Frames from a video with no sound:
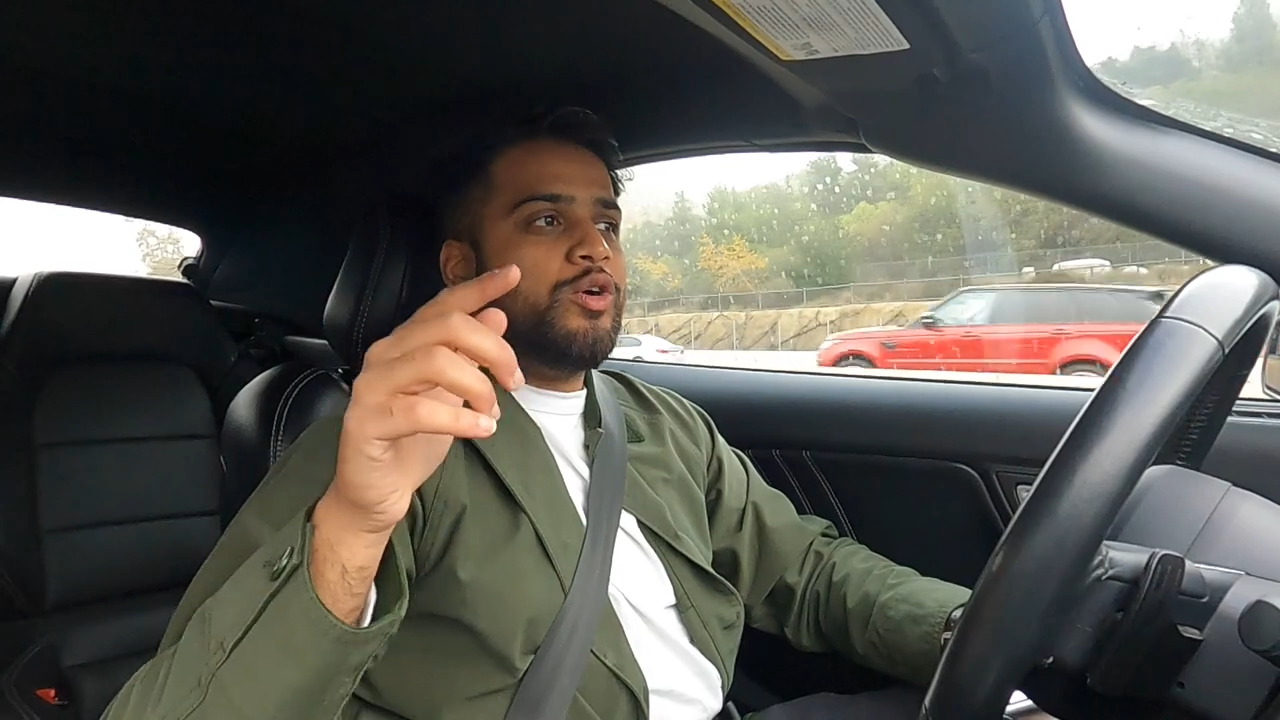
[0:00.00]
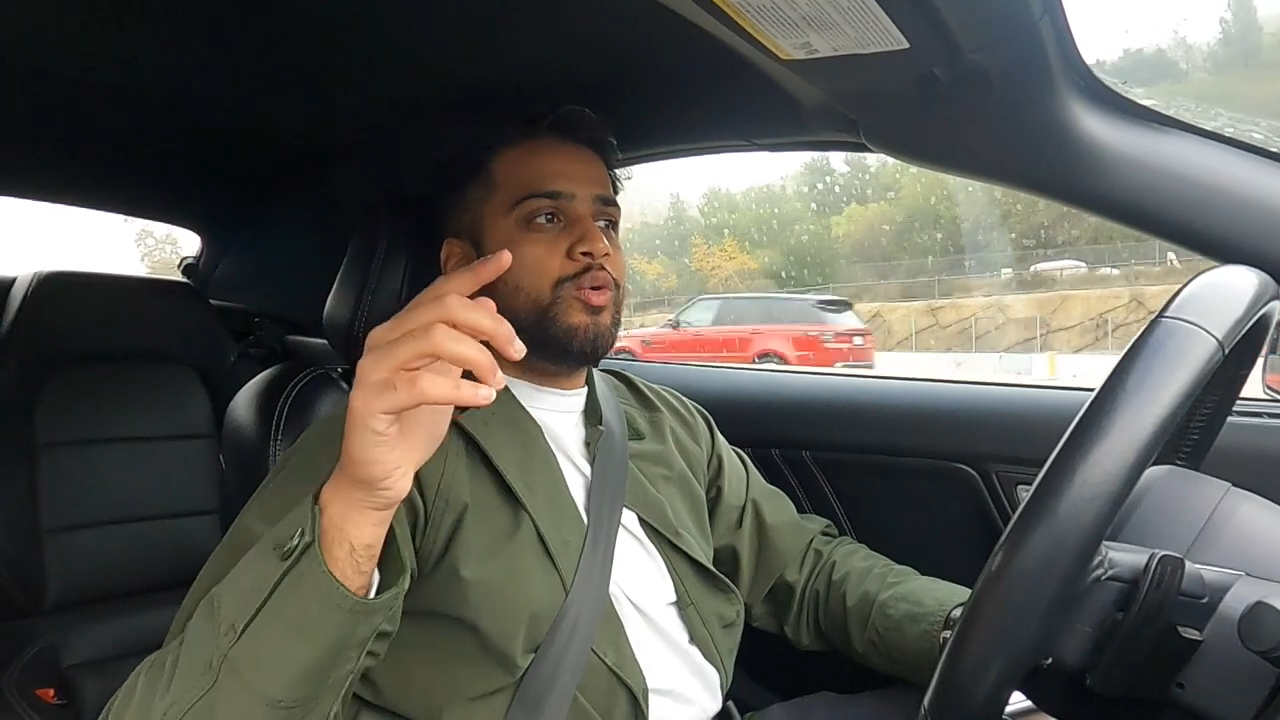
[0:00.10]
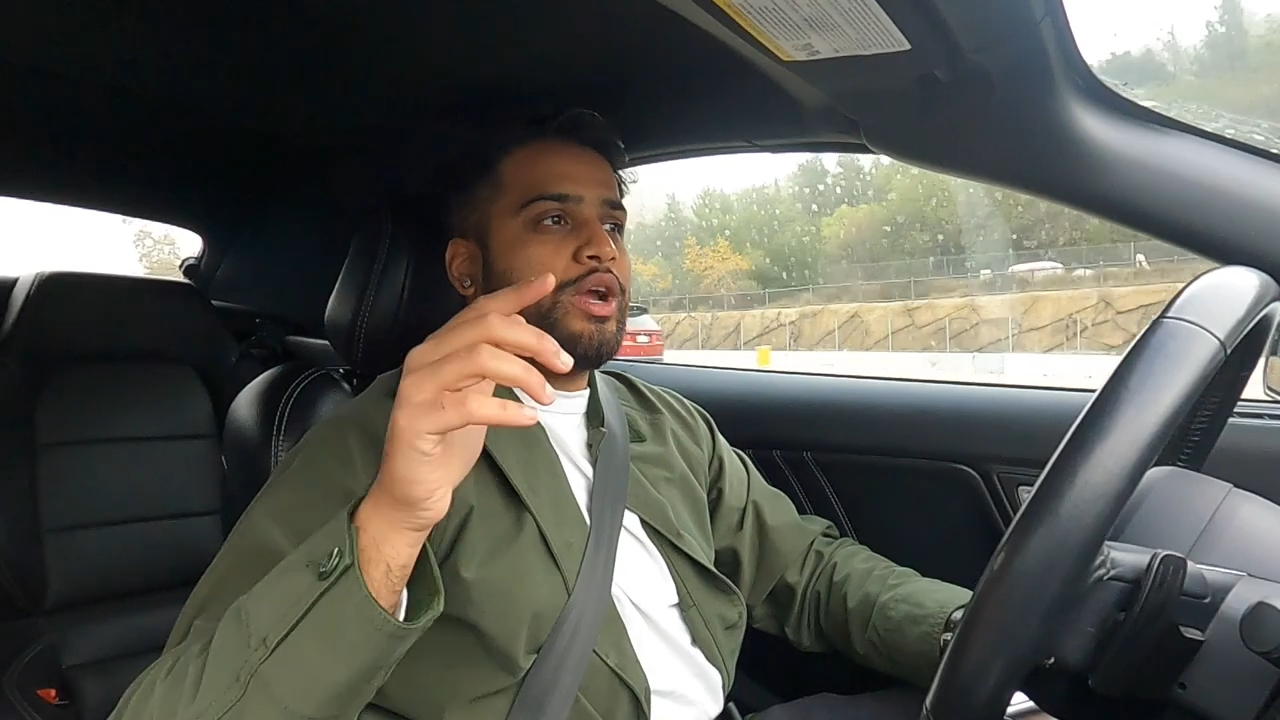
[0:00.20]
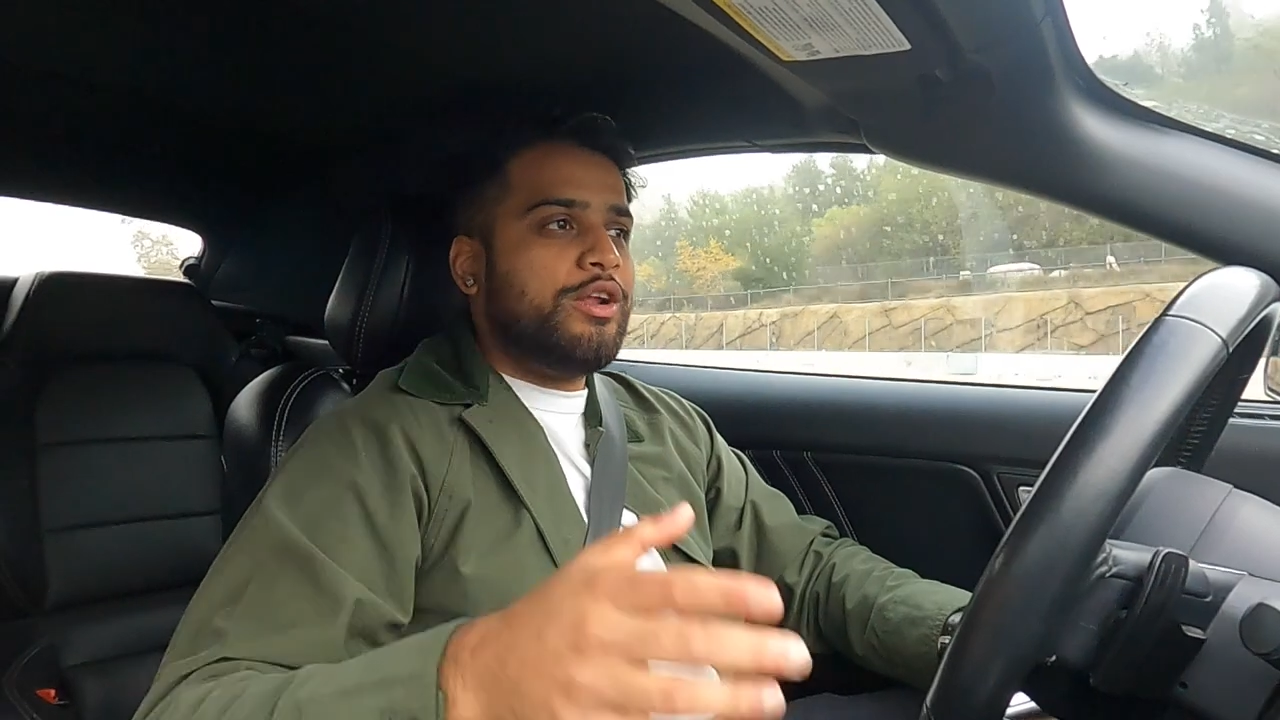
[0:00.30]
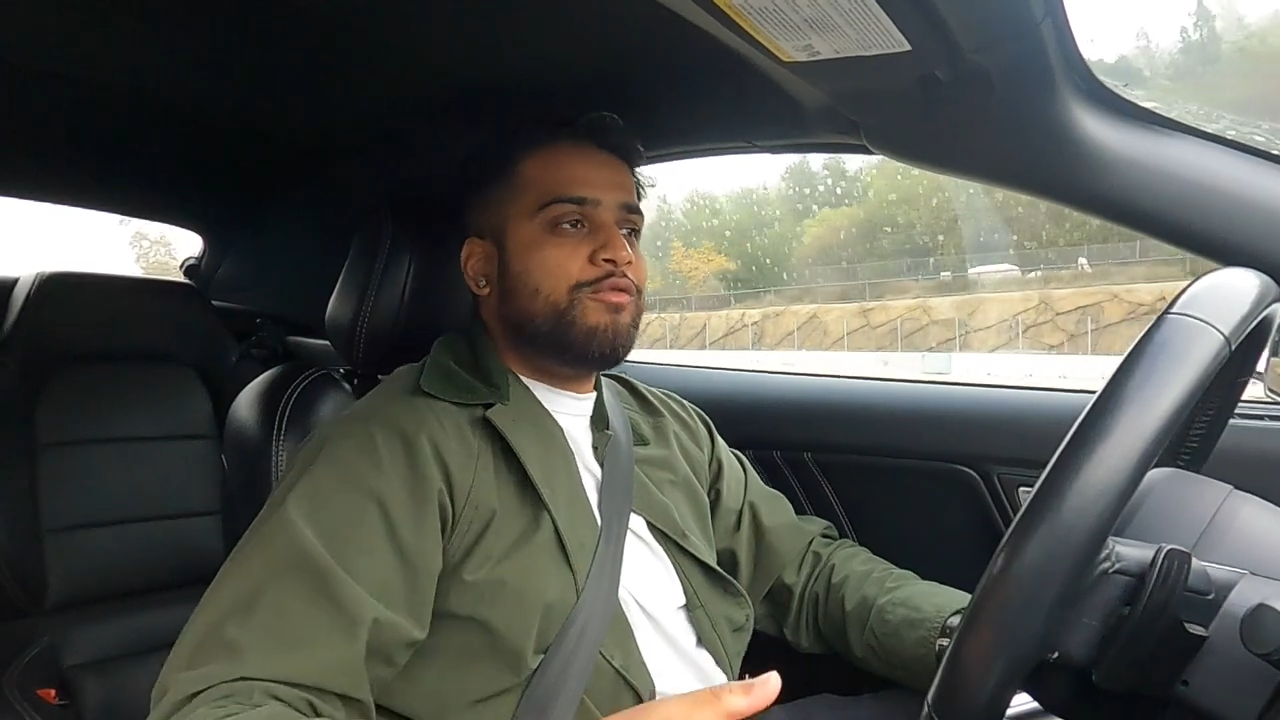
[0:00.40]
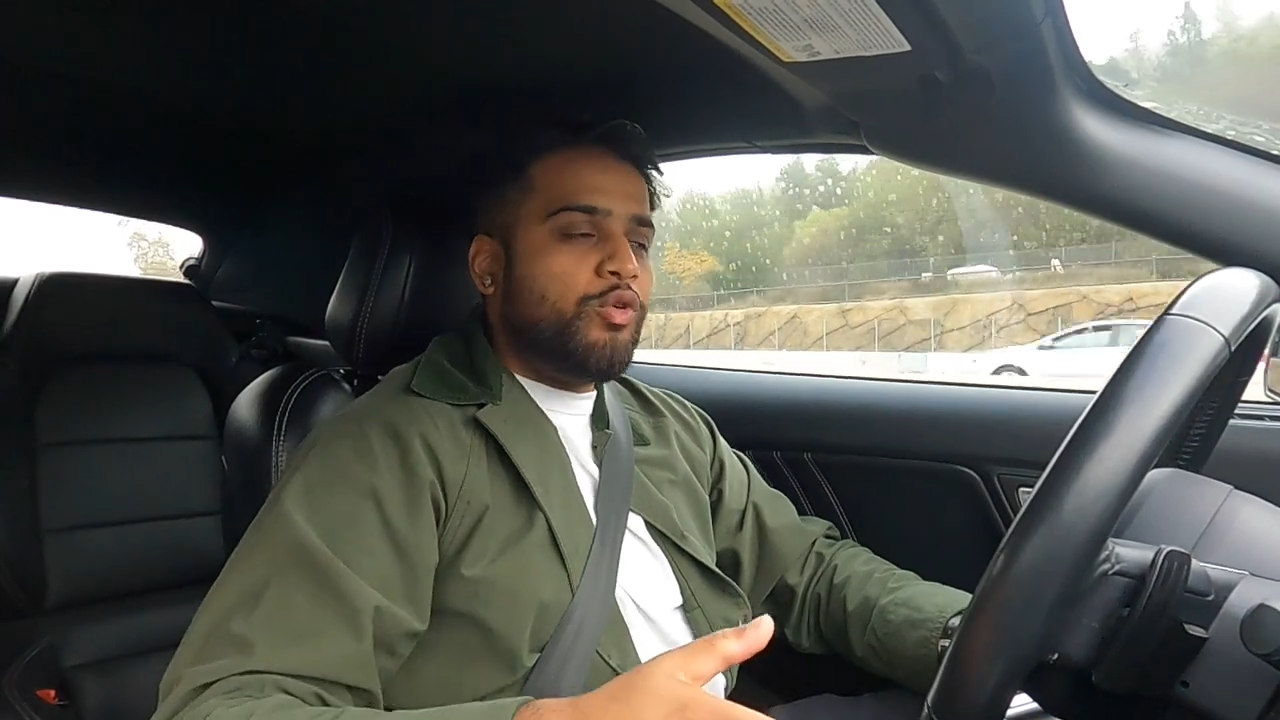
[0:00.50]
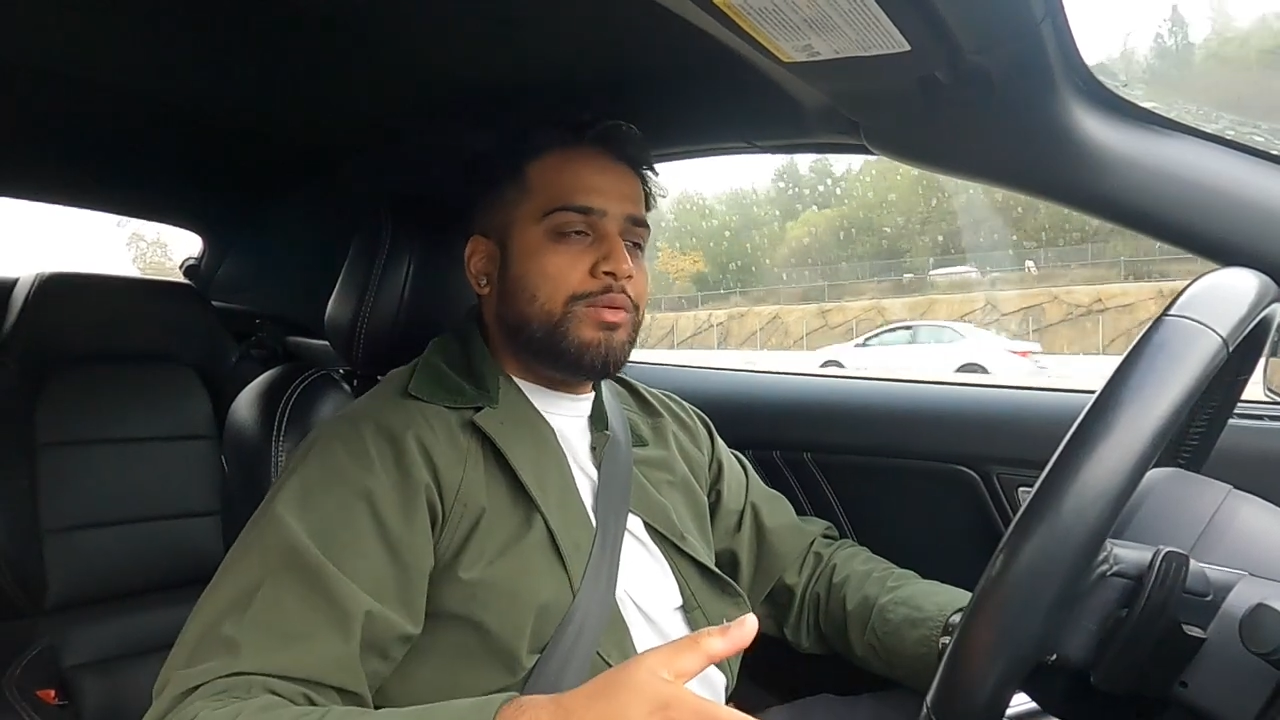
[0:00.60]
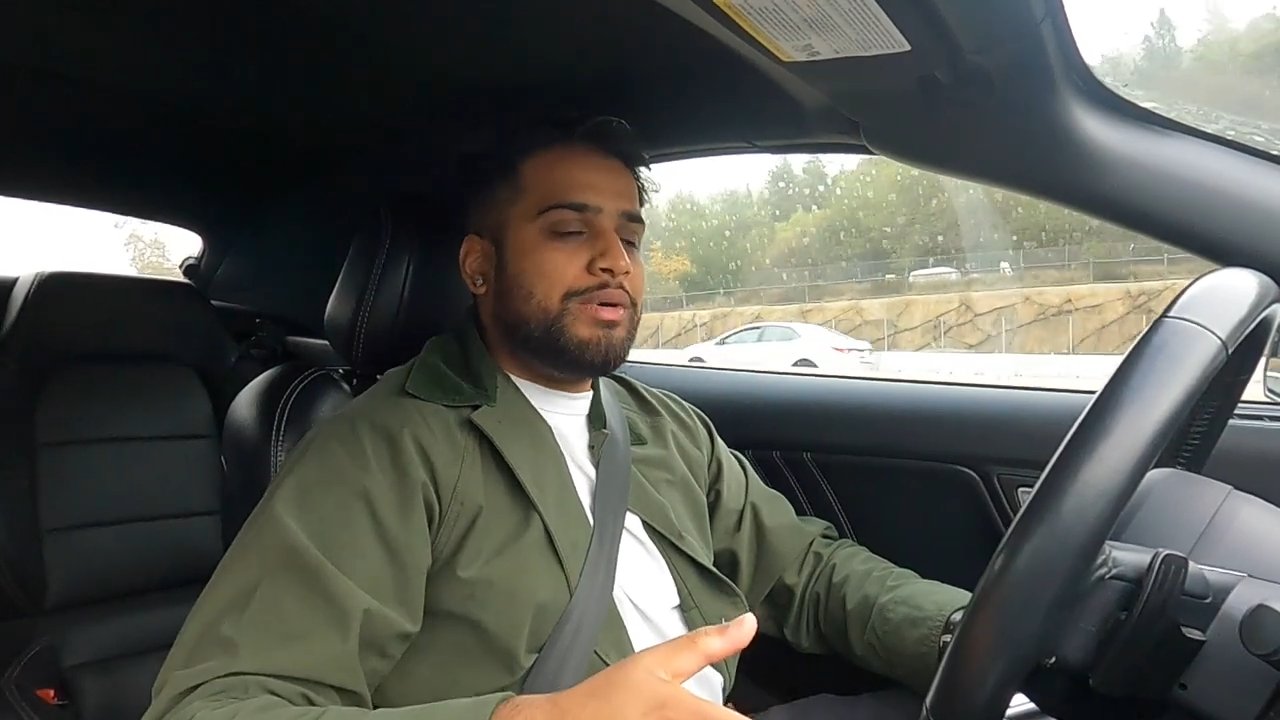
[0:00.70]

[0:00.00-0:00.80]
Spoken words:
we're in a Ford